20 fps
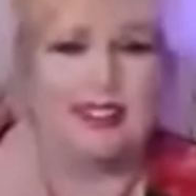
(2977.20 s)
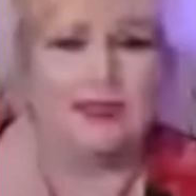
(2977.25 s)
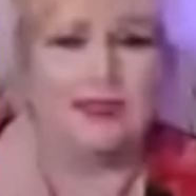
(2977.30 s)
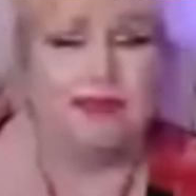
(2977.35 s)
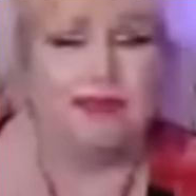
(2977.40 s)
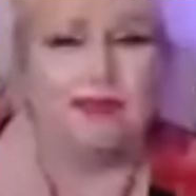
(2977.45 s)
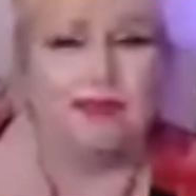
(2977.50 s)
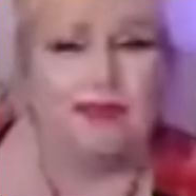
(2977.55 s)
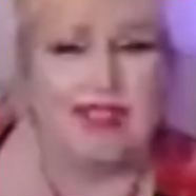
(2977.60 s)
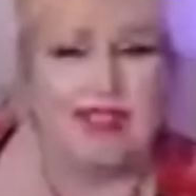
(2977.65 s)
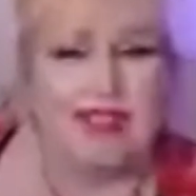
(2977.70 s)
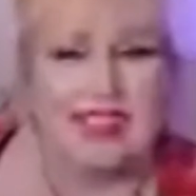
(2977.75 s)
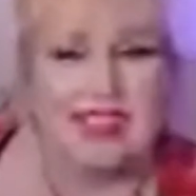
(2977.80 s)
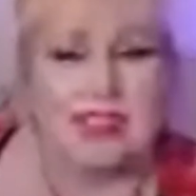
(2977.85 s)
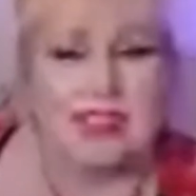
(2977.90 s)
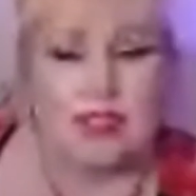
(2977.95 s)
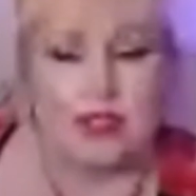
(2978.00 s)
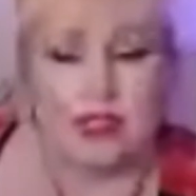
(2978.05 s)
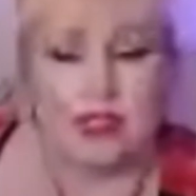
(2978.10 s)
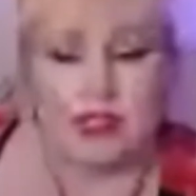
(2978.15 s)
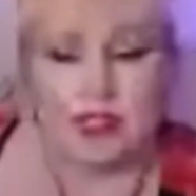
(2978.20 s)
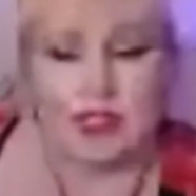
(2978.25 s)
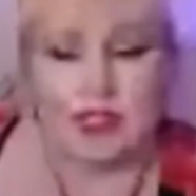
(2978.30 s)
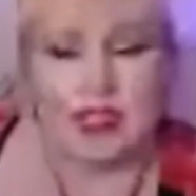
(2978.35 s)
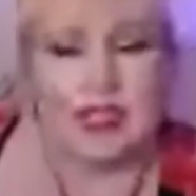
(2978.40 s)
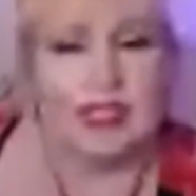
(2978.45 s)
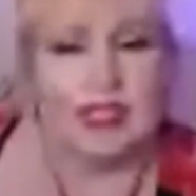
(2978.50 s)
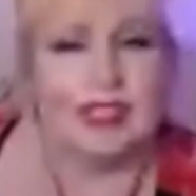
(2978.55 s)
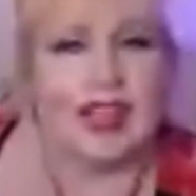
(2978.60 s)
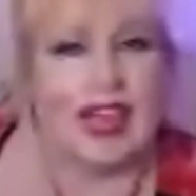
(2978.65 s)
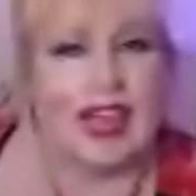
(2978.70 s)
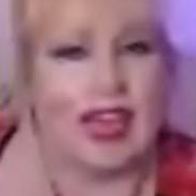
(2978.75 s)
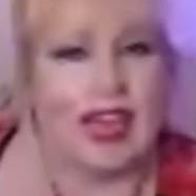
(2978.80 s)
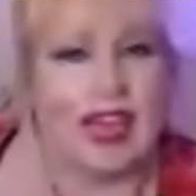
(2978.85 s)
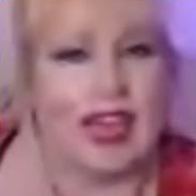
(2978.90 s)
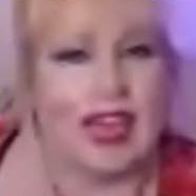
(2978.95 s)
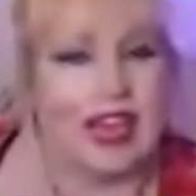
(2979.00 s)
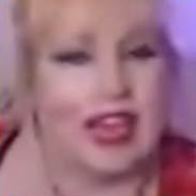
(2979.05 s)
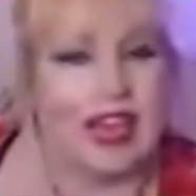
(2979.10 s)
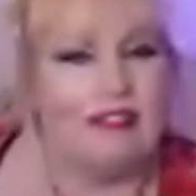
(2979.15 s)
Okay, so this
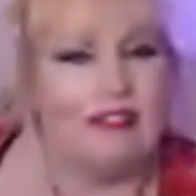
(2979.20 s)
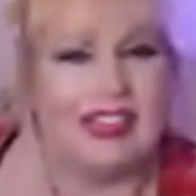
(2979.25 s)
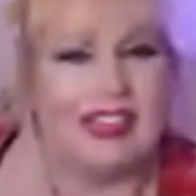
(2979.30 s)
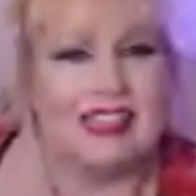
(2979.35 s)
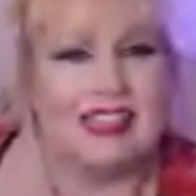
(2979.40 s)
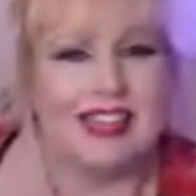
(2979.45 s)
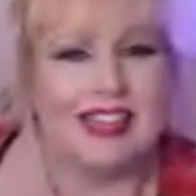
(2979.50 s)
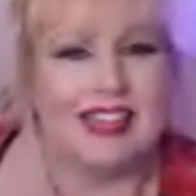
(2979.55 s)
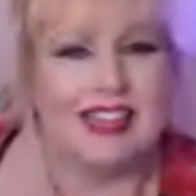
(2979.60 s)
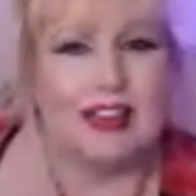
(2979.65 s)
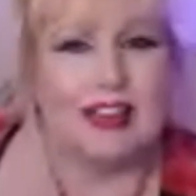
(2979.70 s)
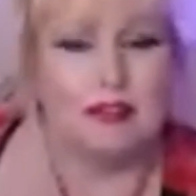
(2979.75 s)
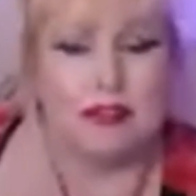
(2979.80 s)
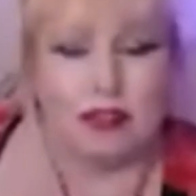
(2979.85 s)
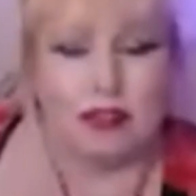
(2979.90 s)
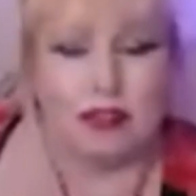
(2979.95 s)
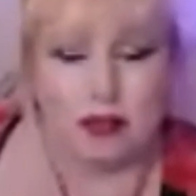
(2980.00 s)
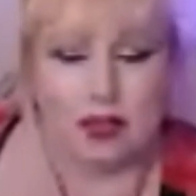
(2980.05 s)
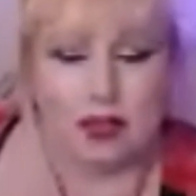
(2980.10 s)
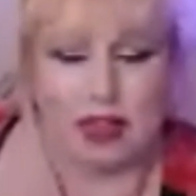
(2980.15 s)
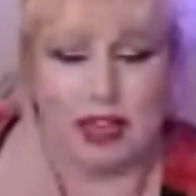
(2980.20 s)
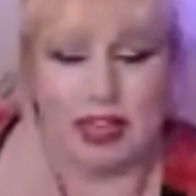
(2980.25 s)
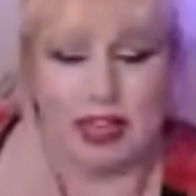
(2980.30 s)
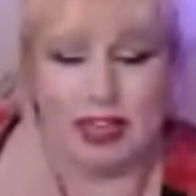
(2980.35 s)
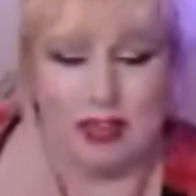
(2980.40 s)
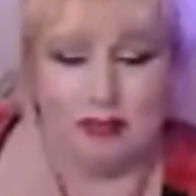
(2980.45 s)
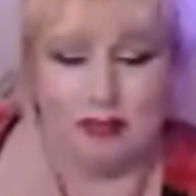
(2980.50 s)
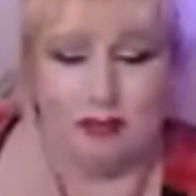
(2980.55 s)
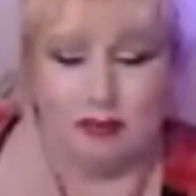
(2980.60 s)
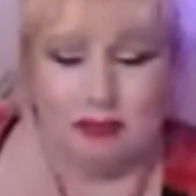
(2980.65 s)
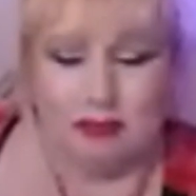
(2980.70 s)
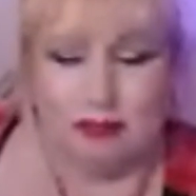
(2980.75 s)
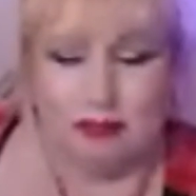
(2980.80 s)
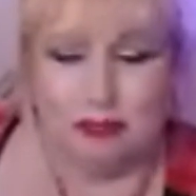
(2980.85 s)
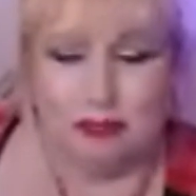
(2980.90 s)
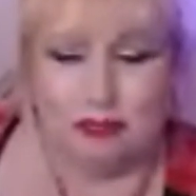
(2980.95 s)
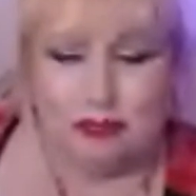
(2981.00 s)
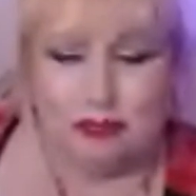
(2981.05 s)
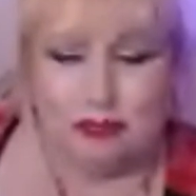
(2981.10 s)
is Aries now. Okay,